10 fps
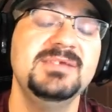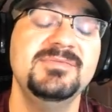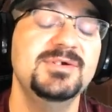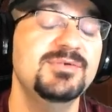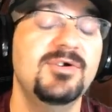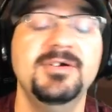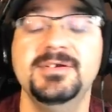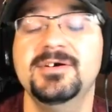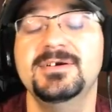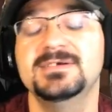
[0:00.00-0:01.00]
even though you
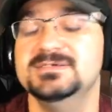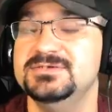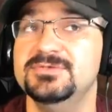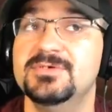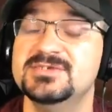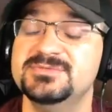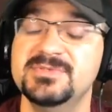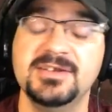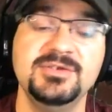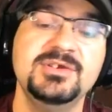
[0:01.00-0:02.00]
already are, because you watch
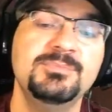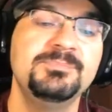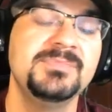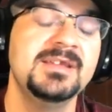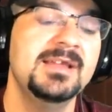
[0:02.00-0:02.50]
me on YouTube.